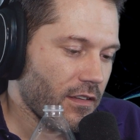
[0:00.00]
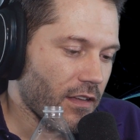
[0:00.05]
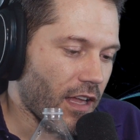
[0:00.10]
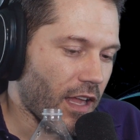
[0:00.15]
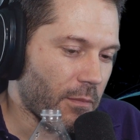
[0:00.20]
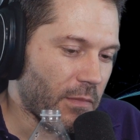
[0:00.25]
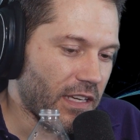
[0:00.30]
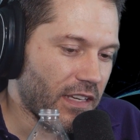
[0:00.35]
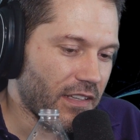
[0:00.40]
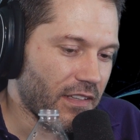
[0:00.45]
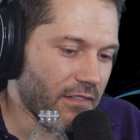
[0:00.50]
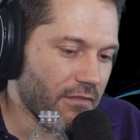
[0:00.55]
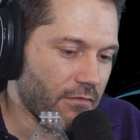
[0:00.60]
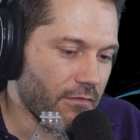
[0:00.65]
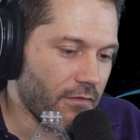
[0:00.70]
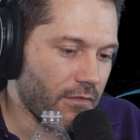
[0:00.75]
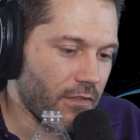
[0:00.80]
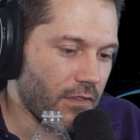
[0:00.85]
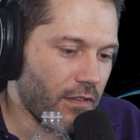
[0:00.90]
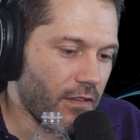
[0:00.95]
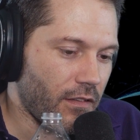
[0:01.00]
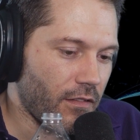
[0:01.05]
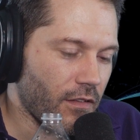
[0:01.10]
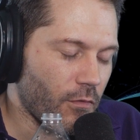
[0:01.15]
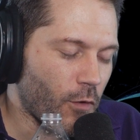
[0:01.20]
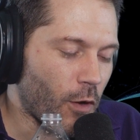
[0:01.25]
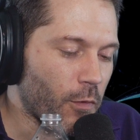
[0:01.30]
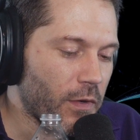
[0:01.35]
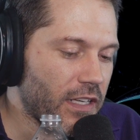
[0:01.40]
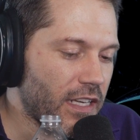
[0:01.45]
I mean,
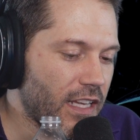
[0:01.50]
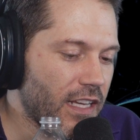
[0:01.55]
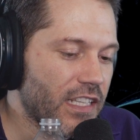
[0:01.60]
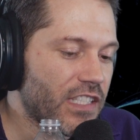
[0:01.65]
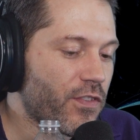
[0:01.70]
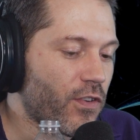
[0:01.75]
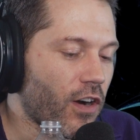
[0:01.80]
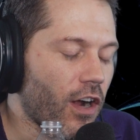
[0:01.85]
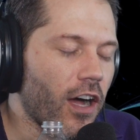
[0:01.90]
what we need is for